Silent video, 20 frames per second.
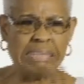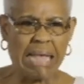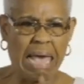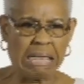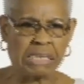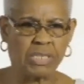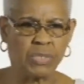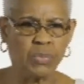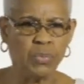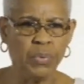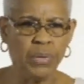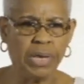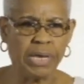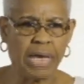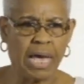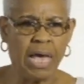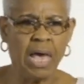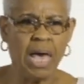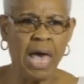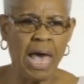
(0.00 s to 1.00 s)
next
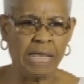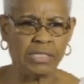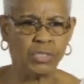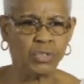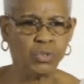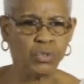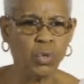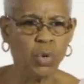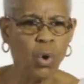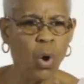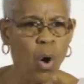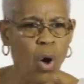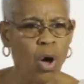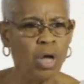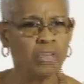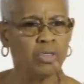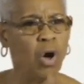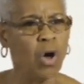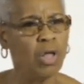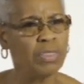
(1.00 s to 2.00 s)
week, and so
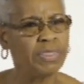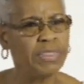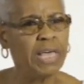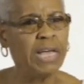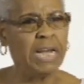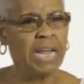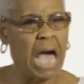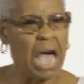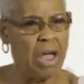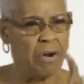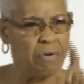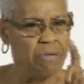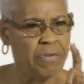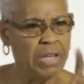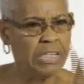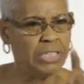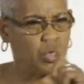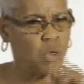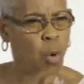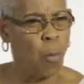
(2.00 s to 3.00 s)
on until I
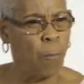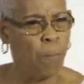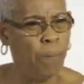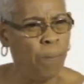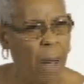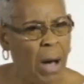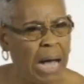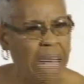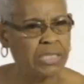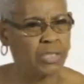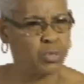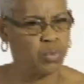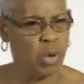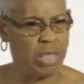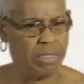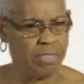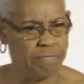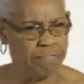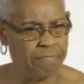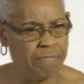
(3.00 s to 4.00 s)
reach or pass
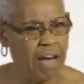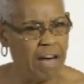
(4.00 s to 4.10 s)
$25?